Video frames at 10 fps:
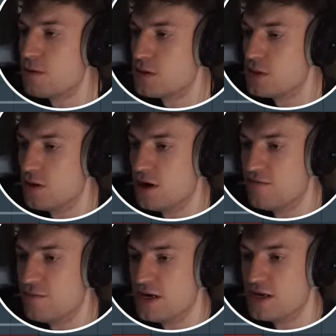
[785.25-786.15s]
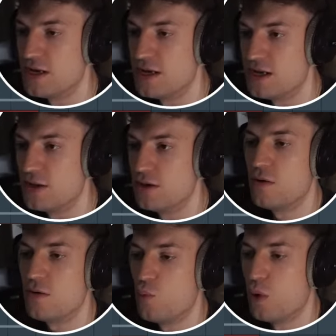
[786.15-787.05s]
So I've made a
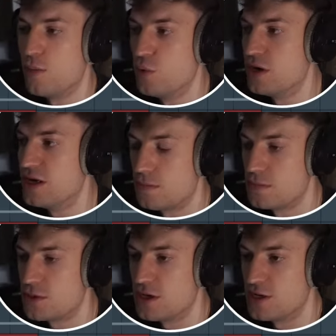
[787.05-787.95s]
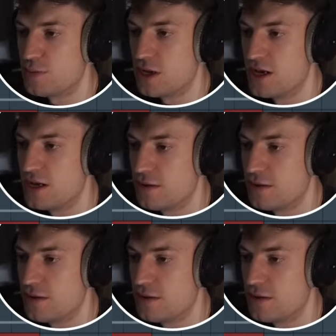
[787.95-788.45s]
little wobble here, so let's play it.